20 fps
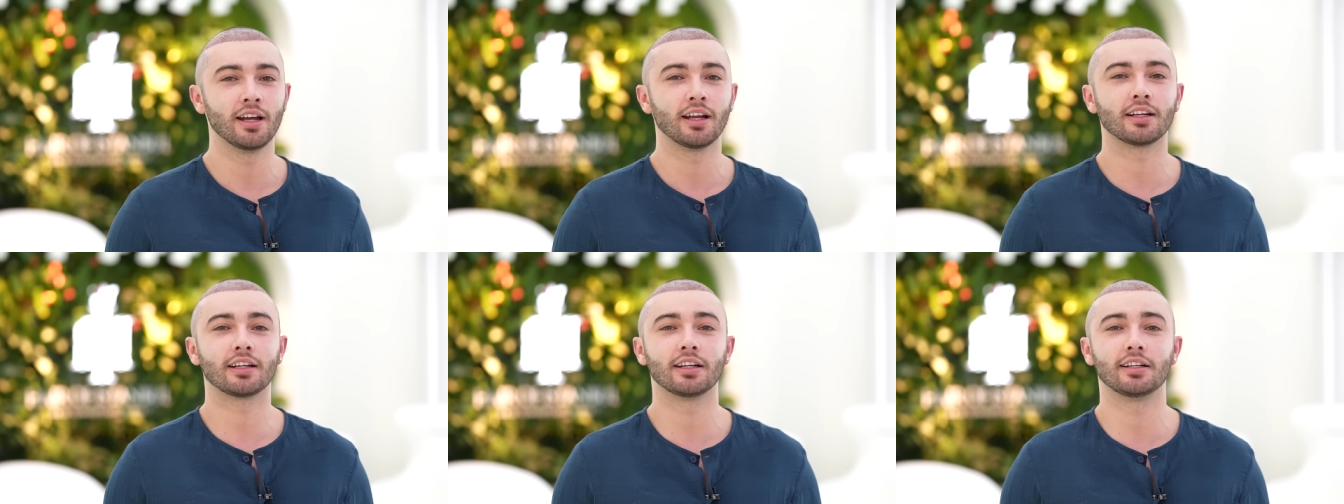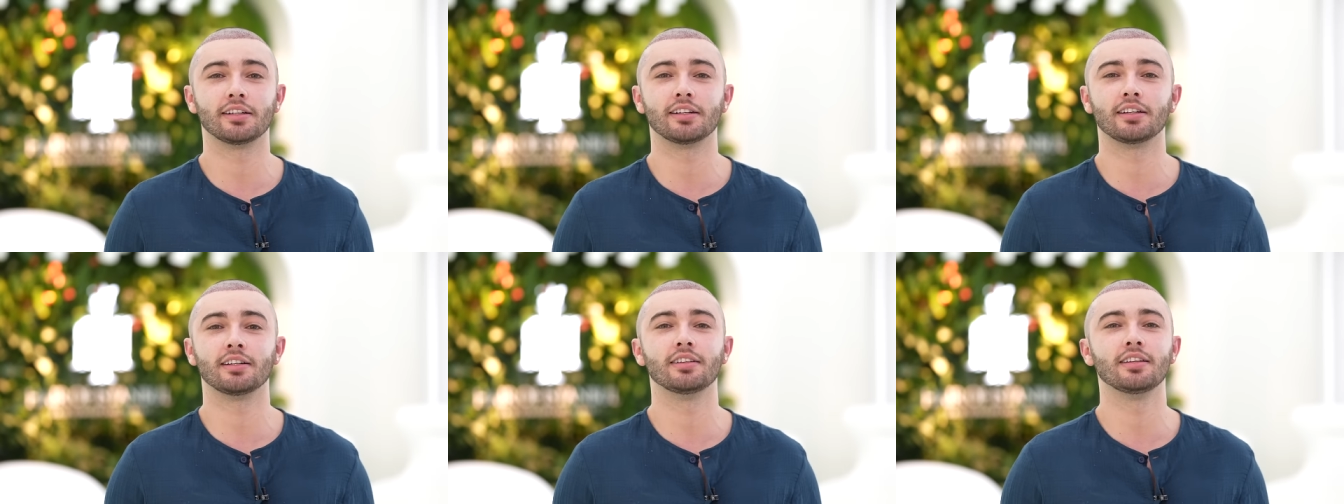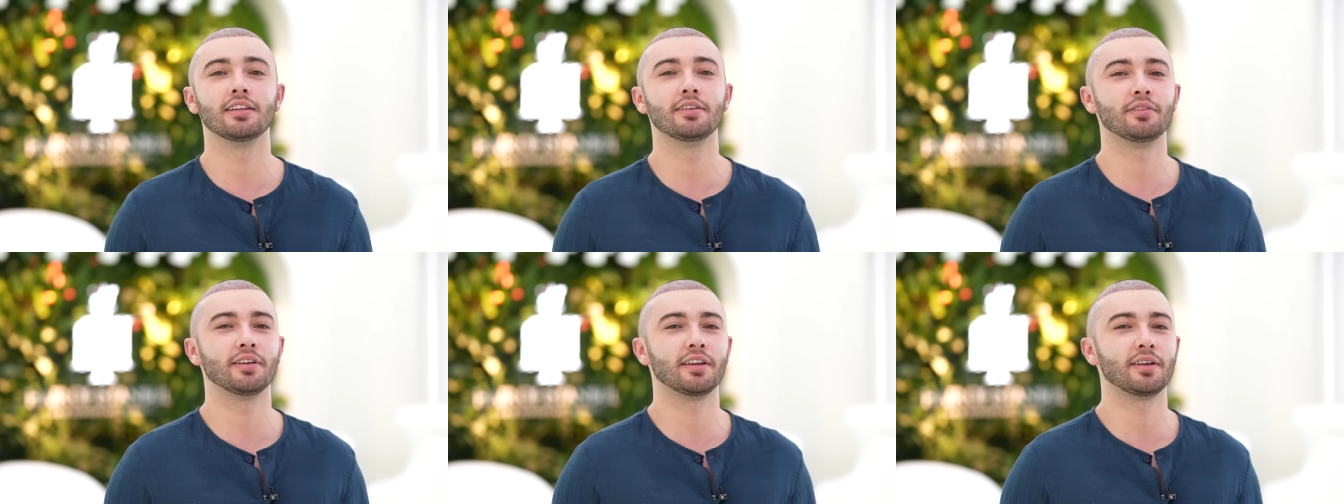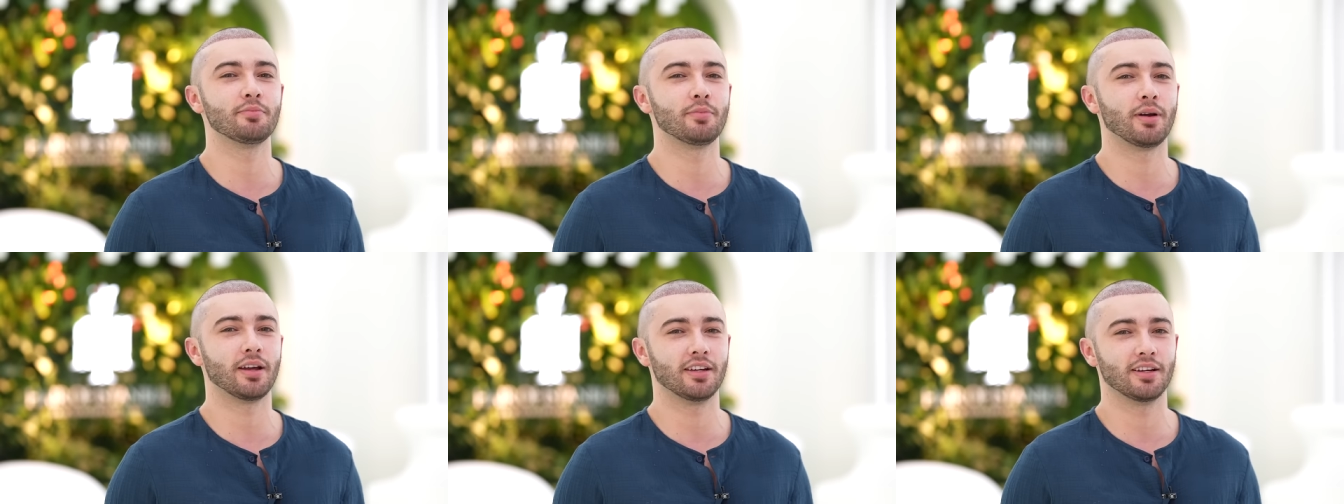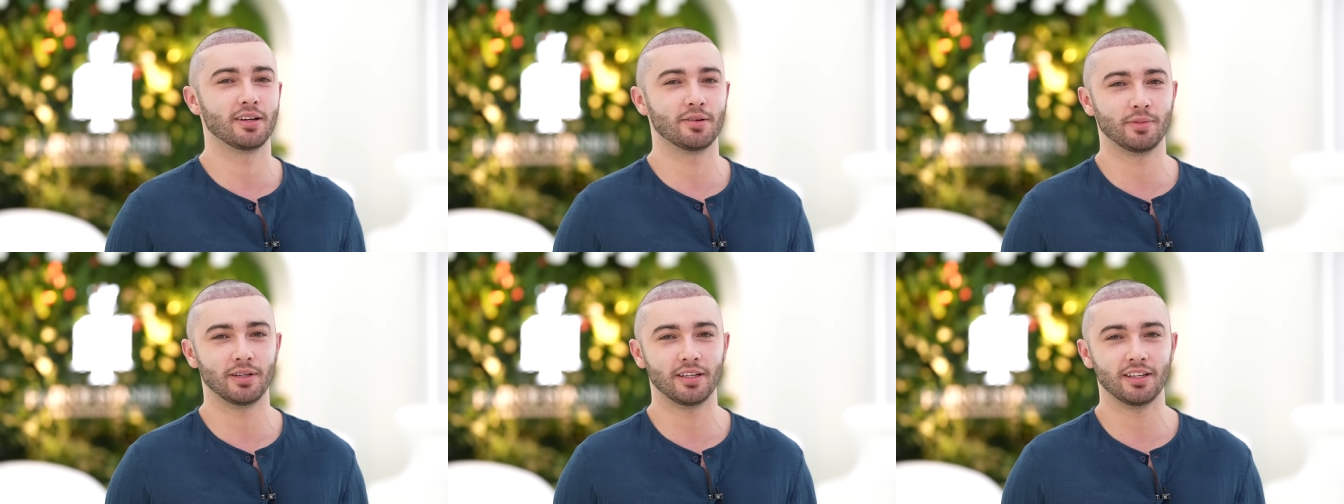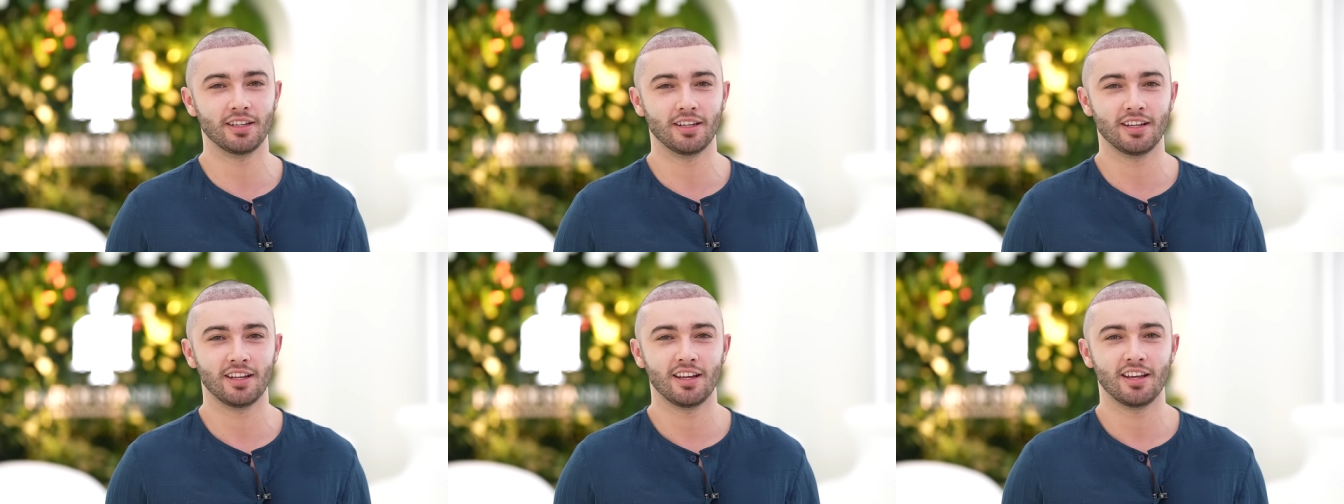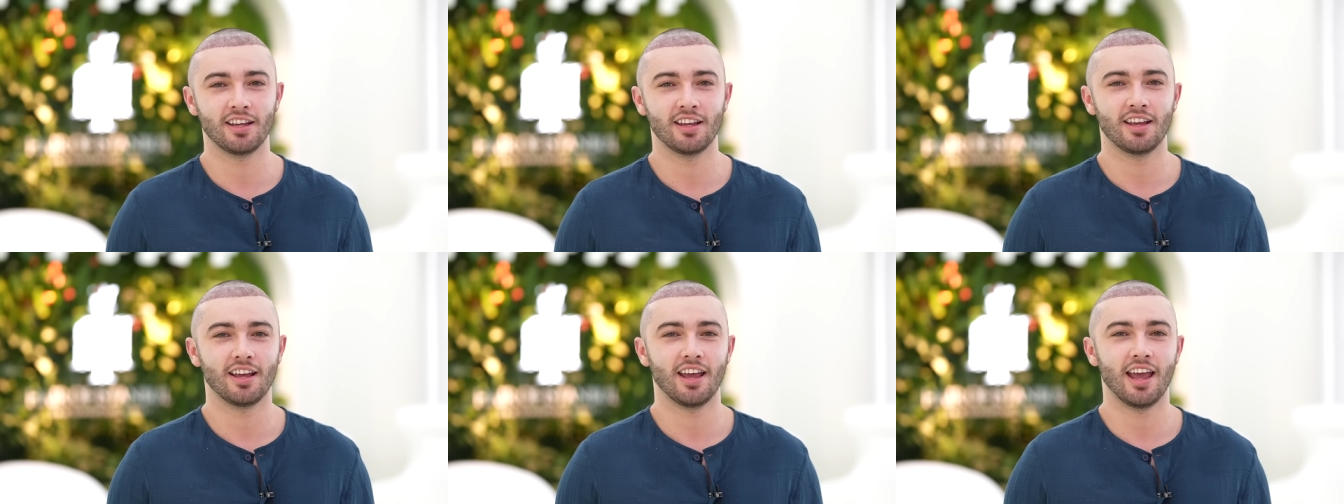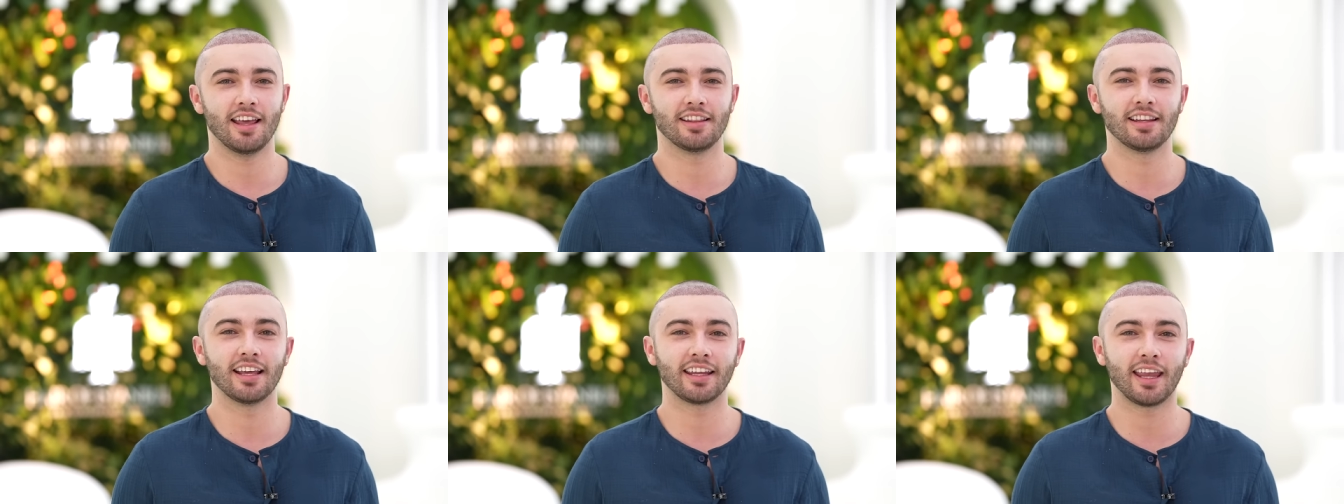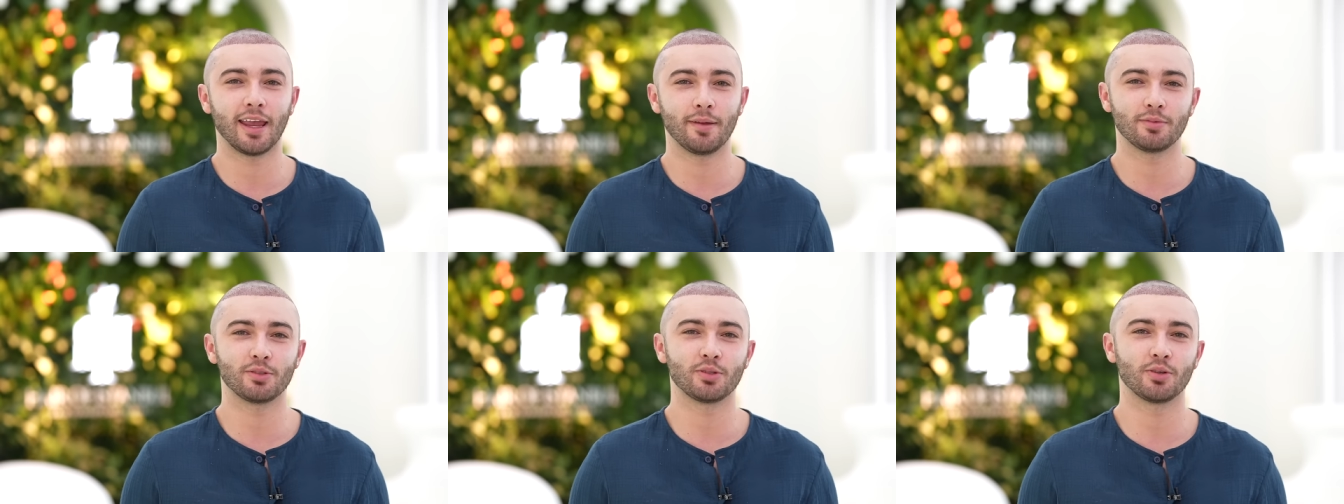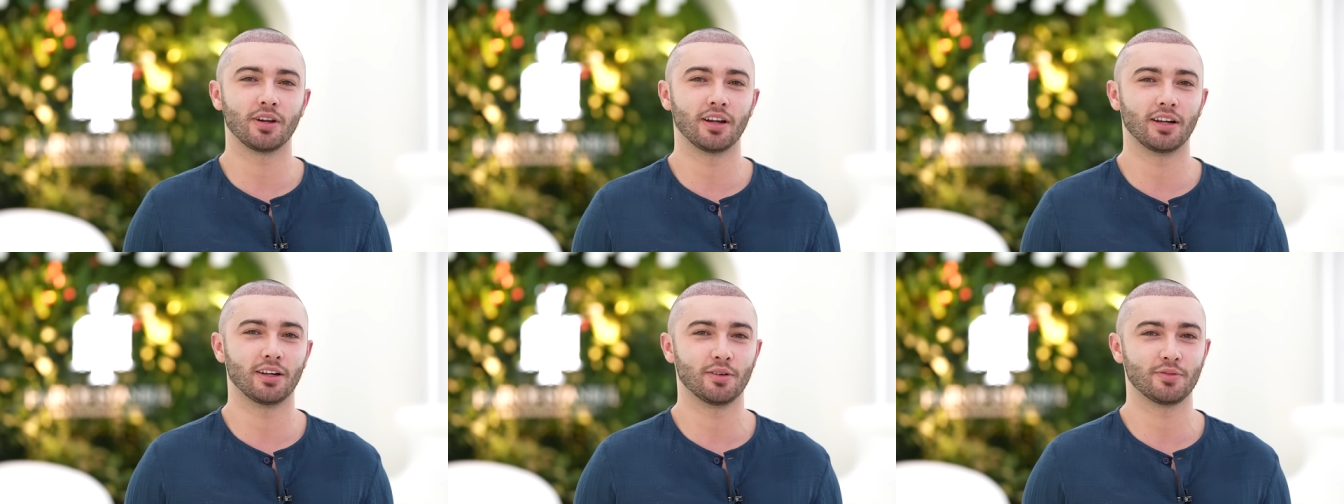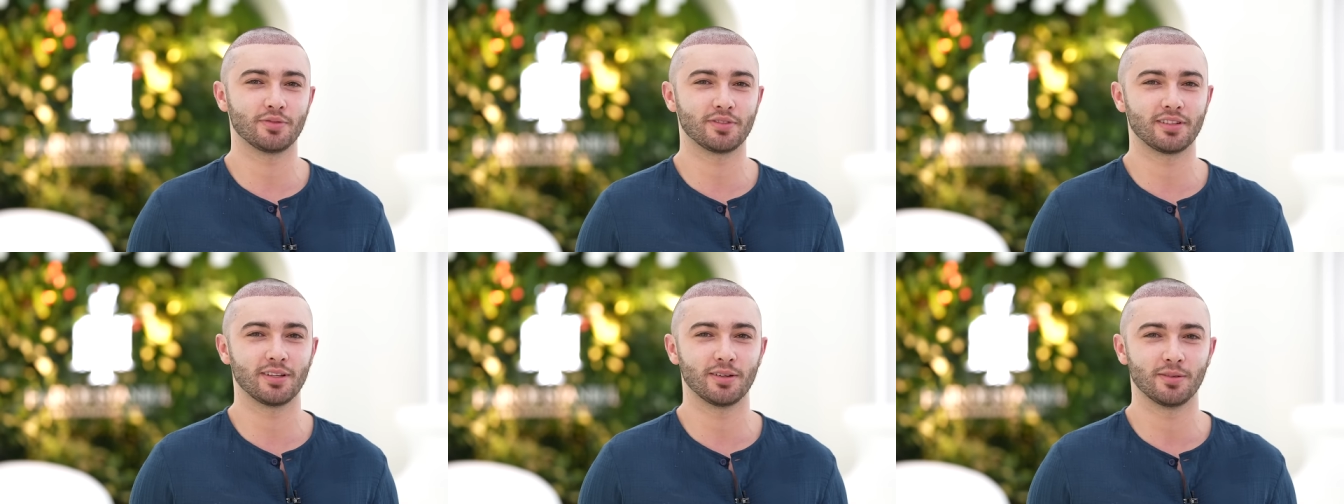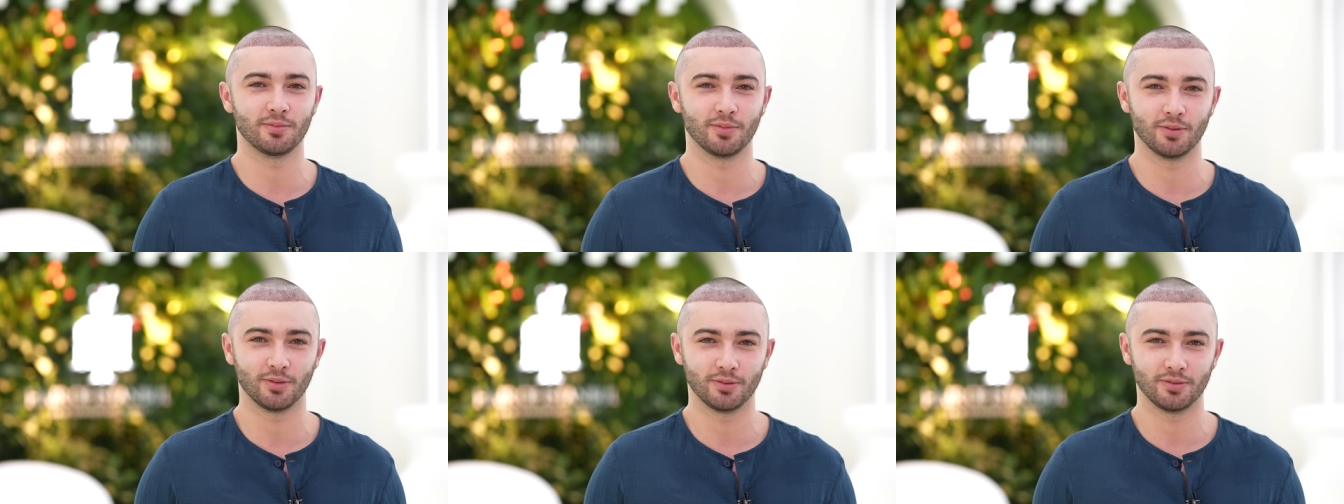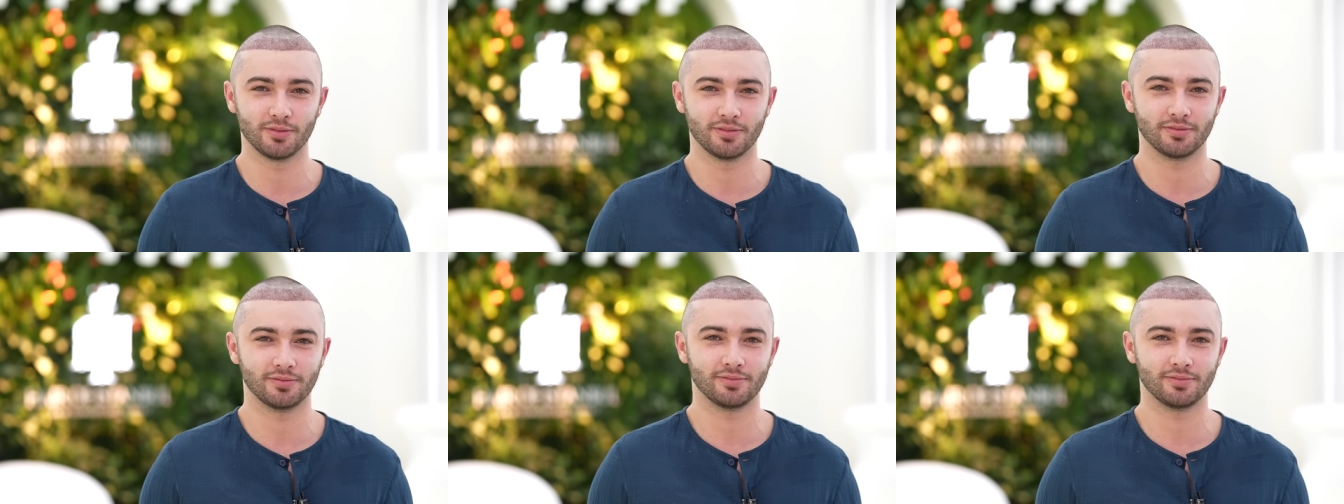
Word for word: currently living in Miami, and I came to Hair of Istanbul.